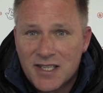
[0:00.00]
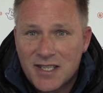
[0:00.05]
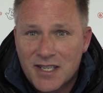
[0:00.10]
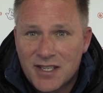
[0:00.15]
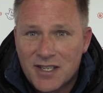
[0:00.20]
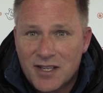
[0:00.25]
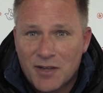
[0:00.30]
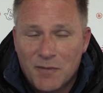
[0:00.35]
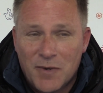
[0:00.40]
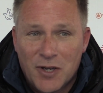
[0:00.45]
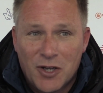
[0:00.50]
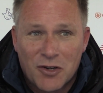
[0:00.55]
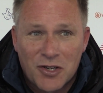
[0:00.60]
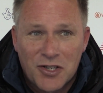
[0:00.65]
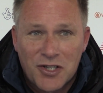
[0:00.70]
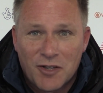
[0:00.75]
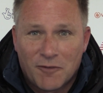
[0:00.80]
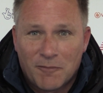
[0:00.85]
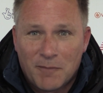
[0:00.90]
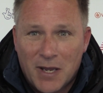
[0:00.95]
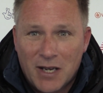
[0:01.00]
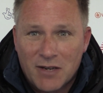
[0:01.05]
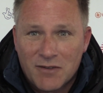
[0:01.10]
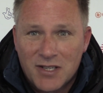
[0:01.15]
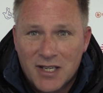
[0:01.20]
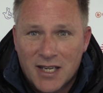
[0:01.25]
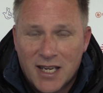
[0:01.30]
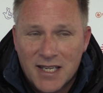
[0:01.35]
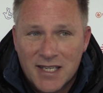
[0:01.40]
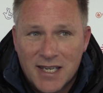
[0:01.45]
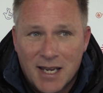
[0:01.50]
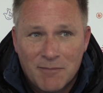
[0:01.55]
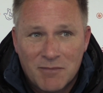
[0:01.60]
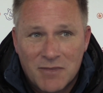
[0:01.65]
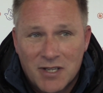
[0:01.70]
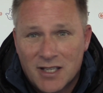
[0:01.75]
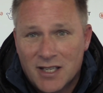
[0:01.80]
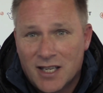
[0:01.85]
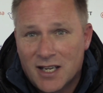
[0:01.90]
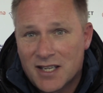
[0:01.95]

is that we got a soft penalty against Hampton.